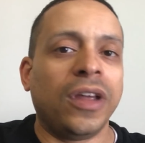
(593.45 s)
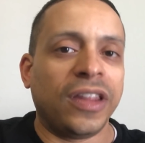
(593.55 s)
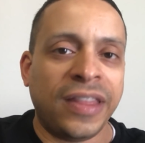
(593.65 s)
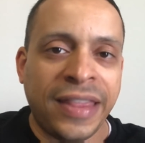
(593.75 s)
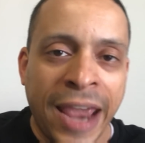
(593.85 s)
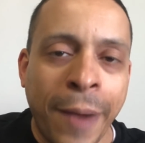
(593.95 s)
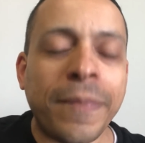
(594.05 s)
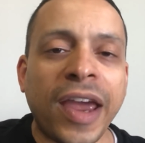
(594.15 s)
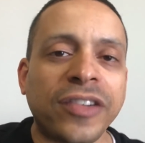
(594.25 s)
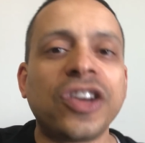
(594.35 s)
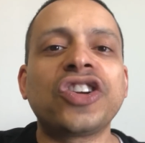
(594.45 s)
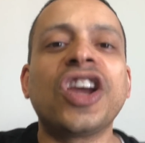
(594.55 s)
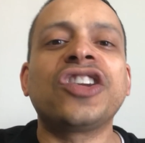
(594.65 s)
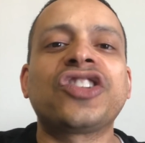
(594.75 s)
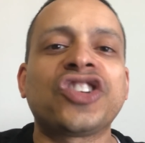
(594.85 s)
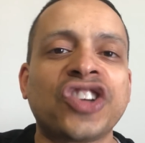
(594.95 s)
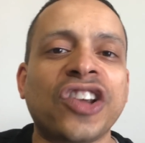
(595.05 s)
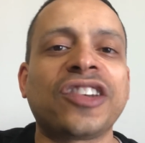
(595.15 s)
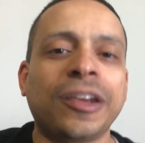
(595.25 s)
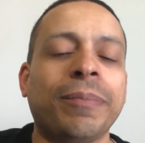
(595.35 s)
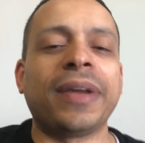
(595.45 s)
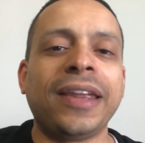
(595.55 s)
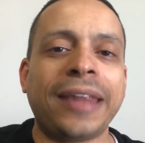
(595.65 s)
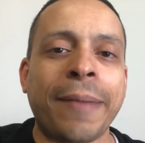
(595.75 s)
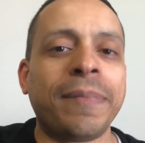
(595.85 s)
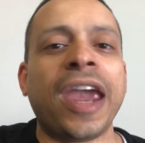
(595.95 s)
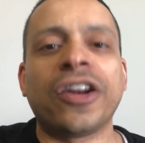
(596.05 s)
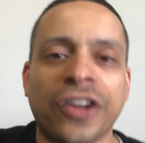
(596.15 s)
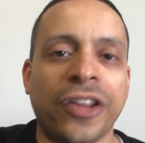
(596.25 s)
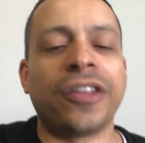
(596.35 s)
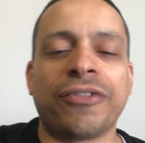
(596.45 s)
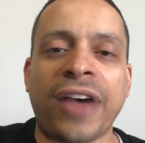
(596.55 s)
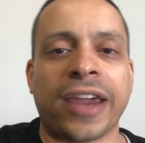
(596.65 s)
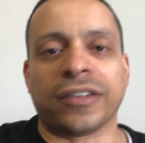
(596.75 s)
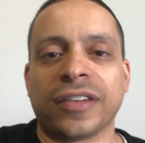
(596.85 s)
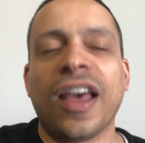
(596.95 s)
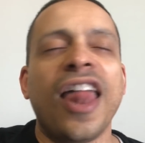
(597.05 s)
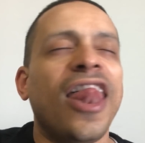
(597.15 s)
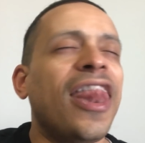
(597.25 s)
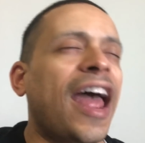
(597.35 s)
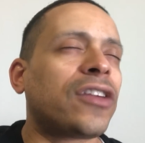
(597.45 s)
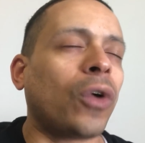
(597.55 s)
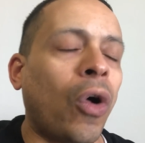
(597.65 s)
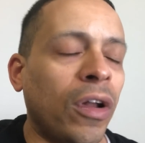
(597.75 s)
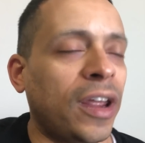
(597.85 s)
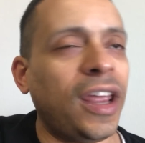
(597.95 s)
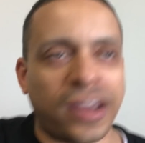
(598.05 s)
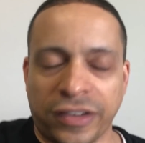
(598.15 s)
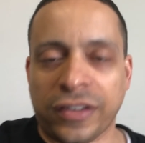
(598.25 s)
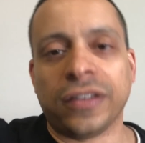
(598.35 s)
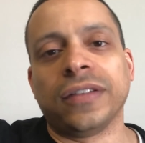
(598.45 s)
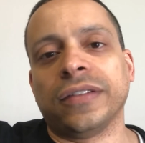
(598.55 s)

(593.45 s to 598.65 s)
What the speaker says: Their message is just simply they made another device. That's all it is.